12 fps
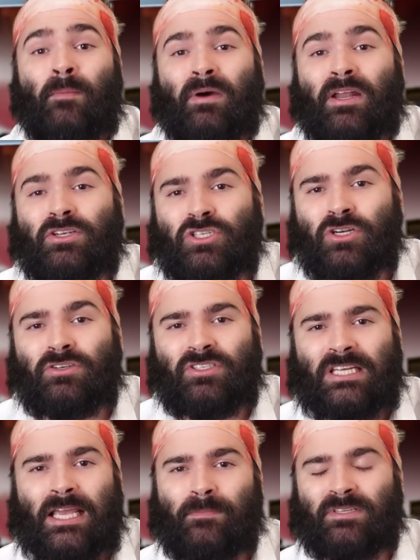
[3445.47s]
but it sure
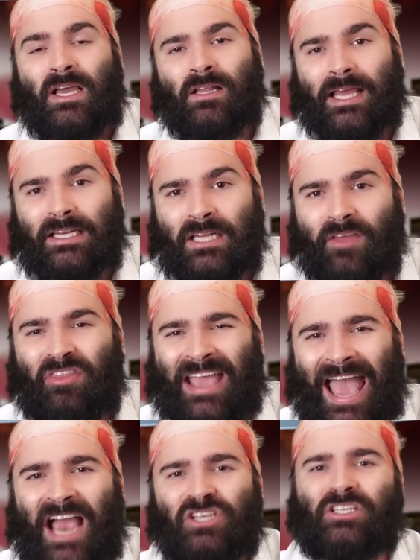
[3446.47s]
seems like nothing
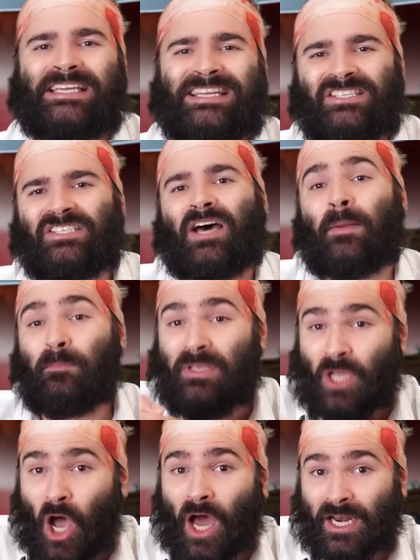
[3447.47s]
actually gets done
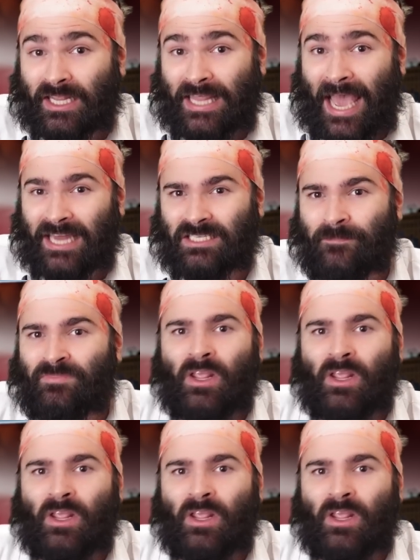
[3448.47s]
beyond that.